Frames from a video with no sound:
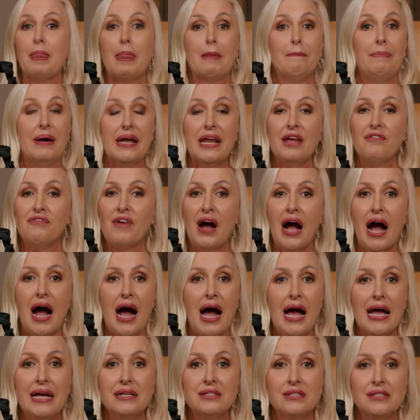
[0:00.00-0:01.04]
But
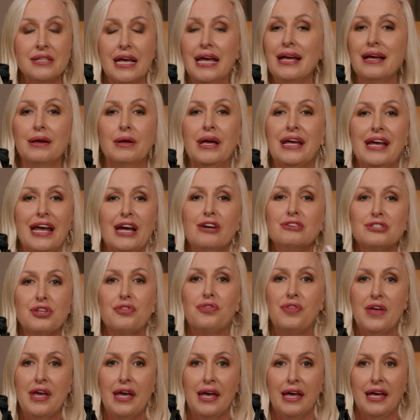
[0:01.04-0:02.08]
here's the
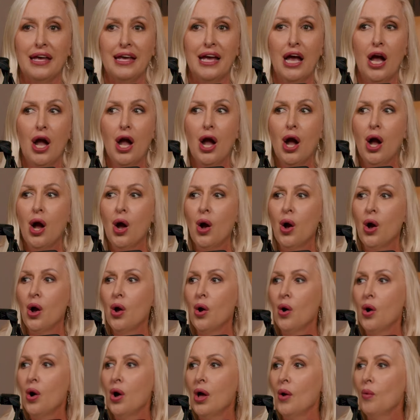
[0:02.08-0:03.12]
thing.
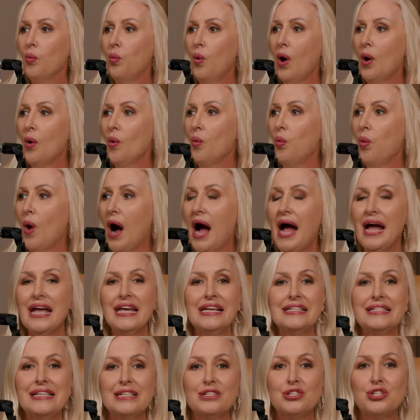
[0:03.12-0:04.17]
Why
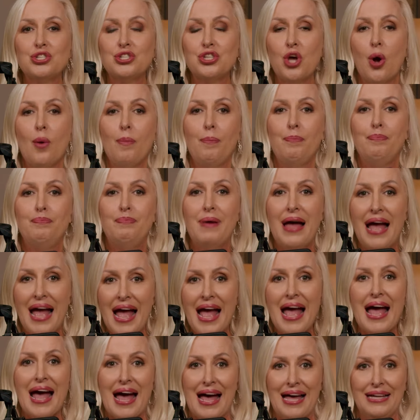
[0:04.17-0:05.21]
is it so
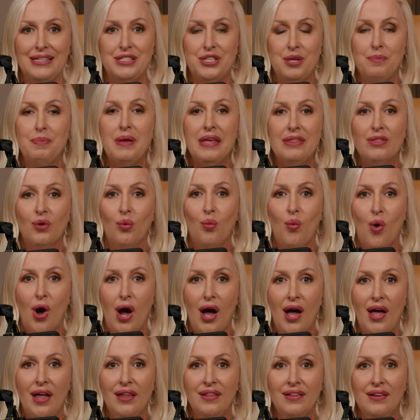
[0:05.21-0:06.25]
bad to be the
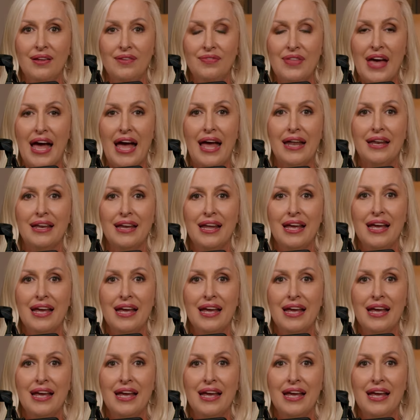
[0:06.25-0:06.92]
one that